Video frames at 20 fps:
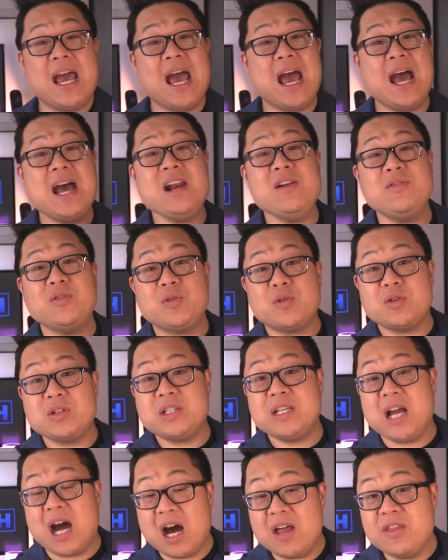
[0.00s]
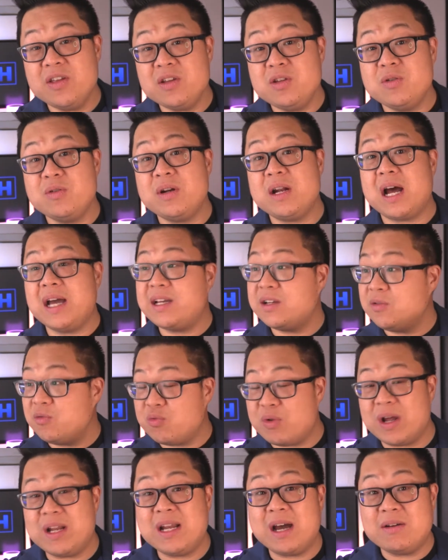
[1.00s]
and of course the other unit I could
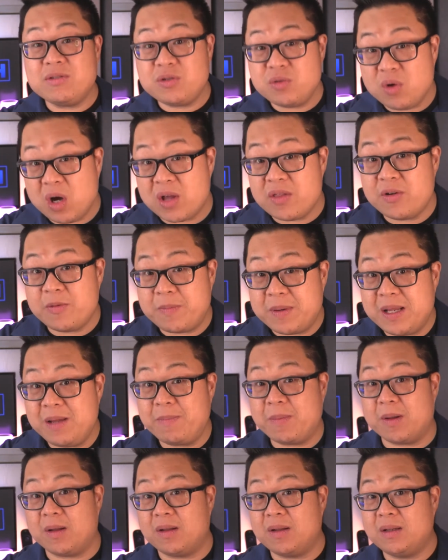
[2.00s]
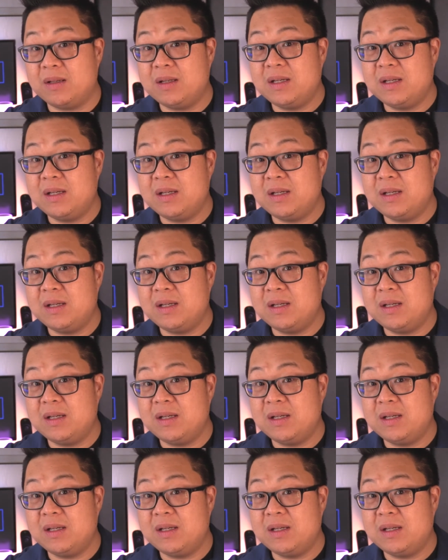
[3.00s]
rent out to other people?